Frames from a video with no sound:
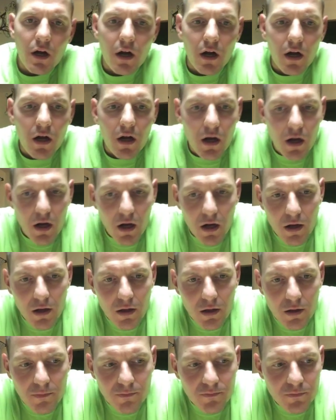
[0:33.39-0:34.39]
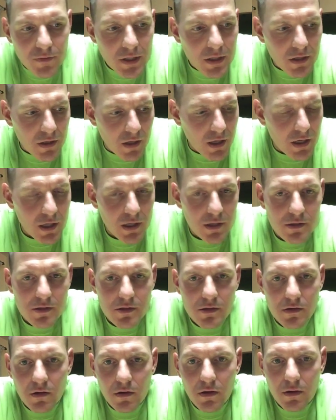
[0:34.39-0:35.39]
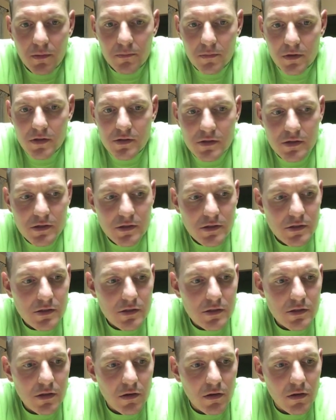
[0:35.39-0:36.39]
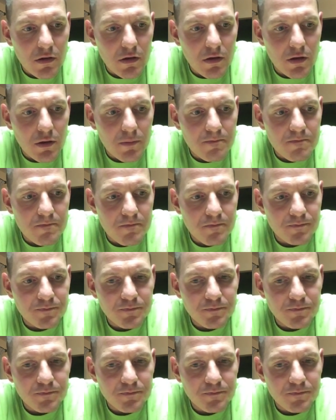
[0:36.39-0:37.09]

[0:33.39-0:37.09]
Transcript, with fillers: Uh, he and I had some business um,